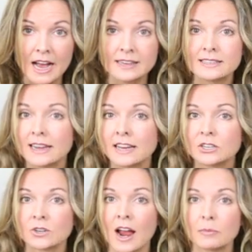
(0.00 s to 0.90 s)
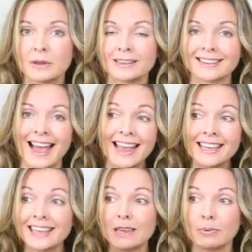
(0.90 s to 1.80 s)
I stay on track because I
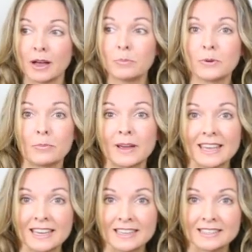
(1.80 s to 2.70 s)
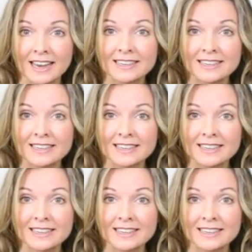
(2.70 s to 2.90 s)
can keep up with my kids.